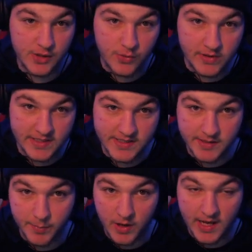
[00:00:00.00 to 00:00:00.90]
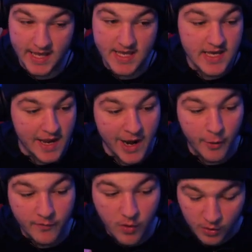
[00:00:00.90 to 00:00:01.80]
coins to buy. Now
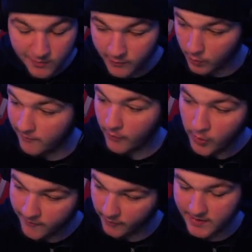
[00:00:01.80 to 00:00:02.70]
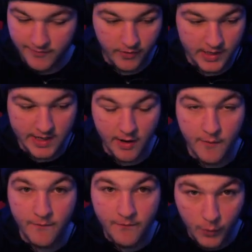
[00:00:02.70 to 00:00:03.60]
I've gone for a 4-3-3
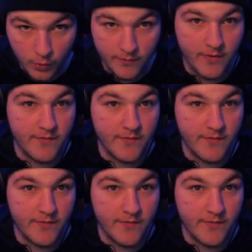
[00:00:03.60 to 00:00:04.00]
fourth